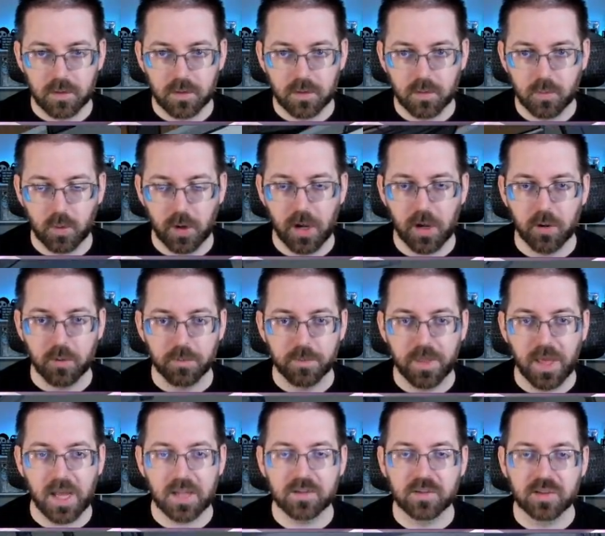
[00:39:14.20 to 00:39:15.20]
Well,
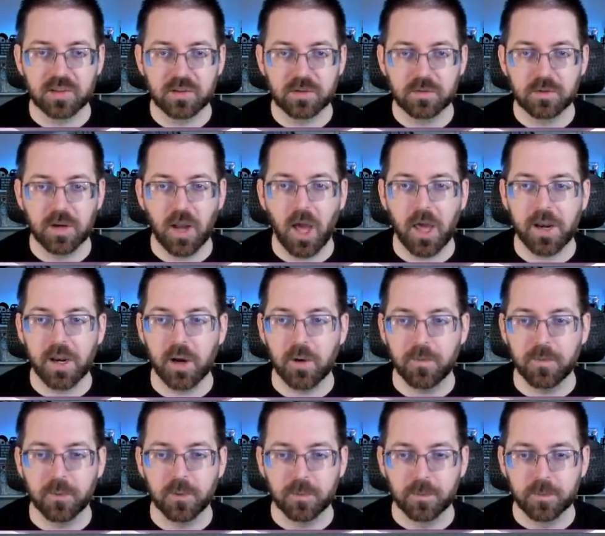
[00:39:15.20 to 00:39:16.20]
that's not
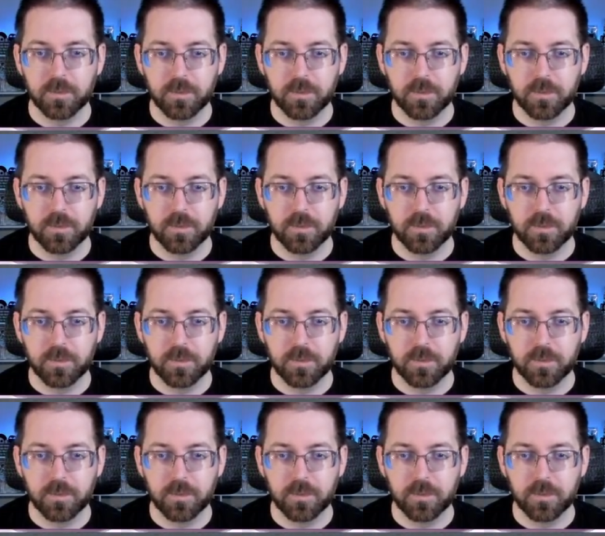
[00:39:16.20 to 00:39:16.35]
helpful.